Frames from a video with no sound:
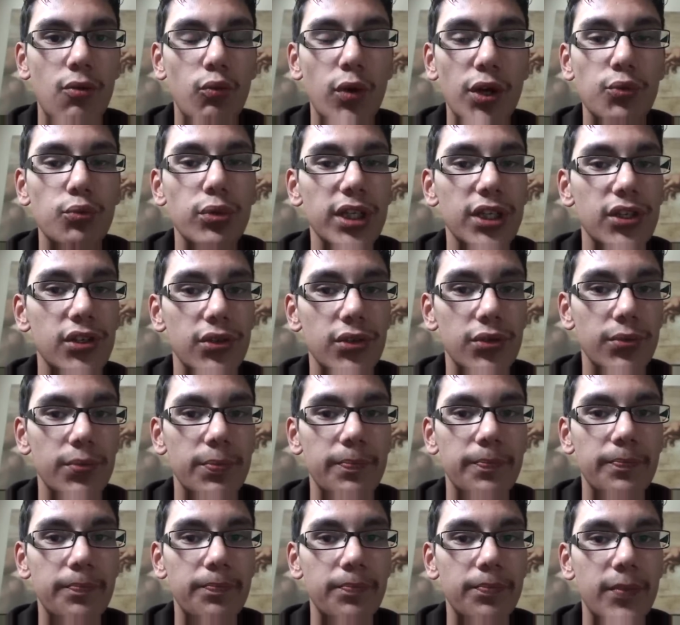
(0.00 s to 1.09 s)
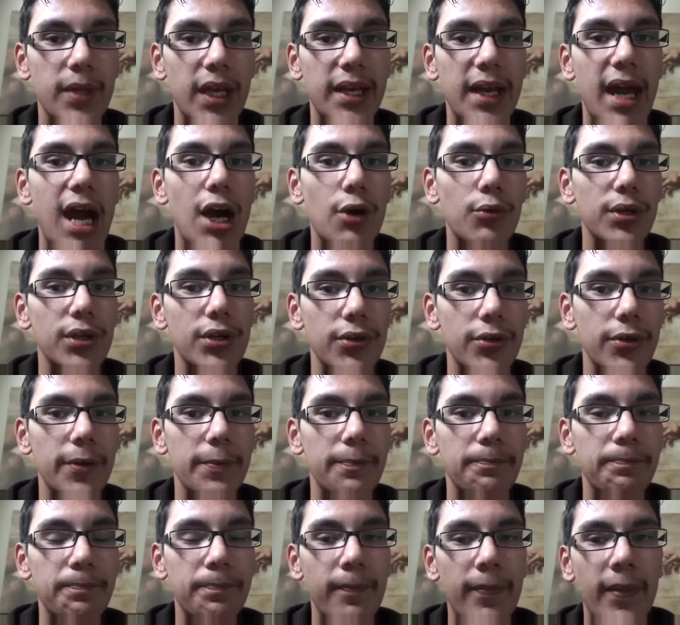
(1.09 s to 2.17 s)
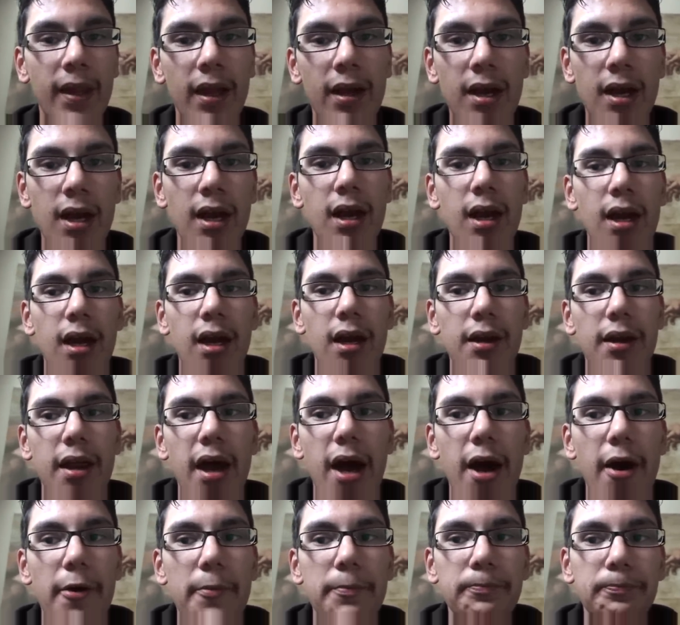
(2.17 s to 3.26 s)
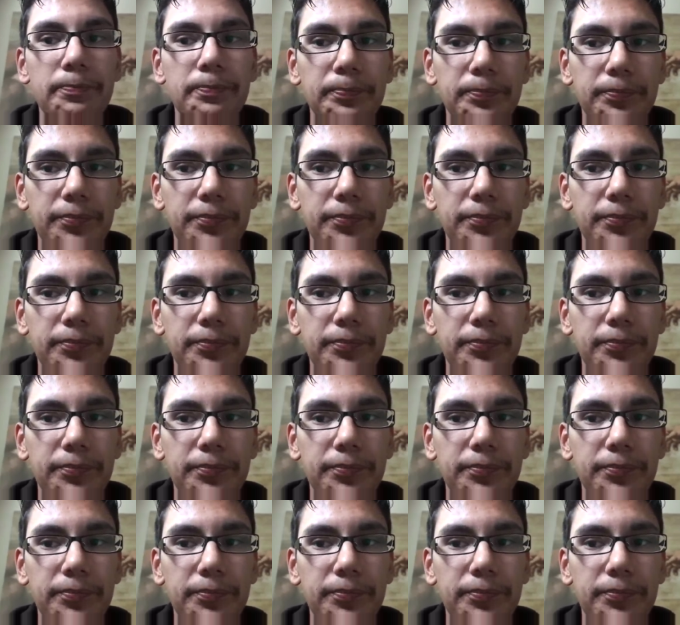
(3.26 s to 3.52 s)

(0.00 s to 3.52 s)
what we do and how we do it. Now,